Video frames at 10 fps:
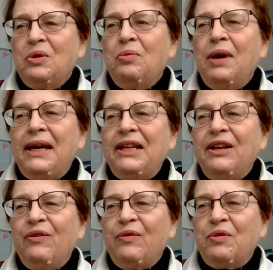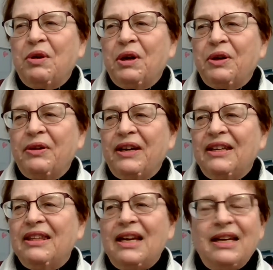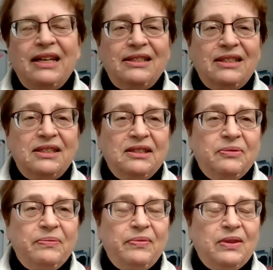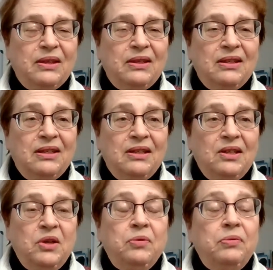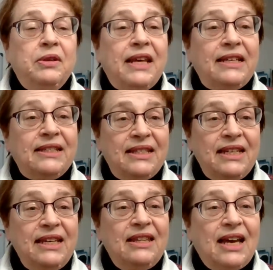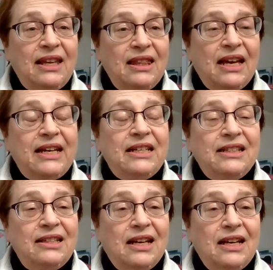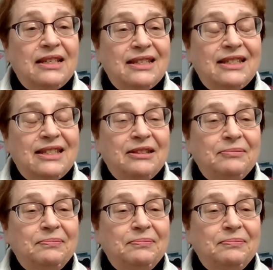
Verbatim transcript: waiting for a great light. Will they see that light in us?